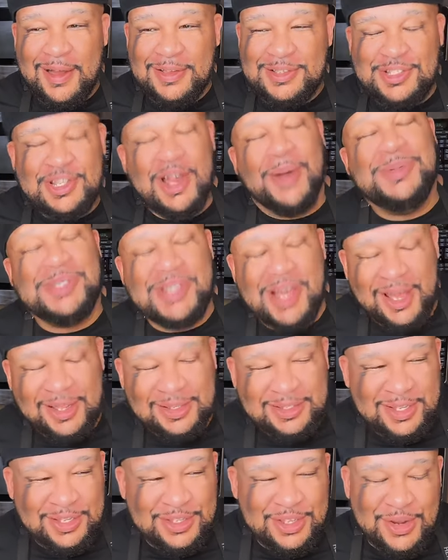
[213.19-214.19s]

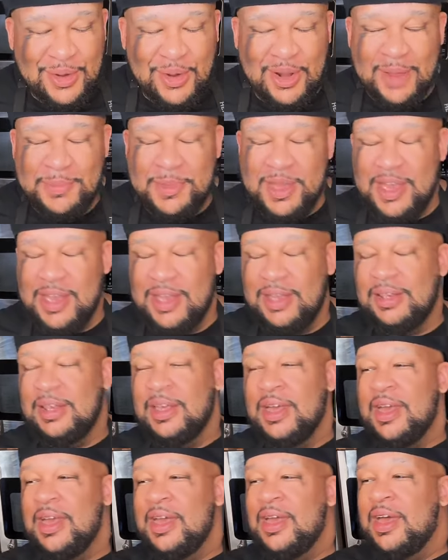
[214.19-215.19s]
subject. You know what I
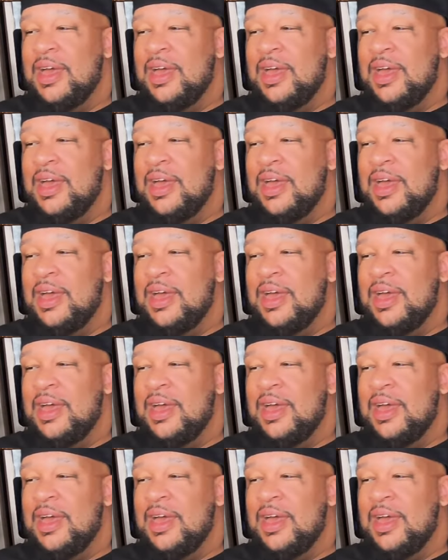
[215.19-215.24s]
mean?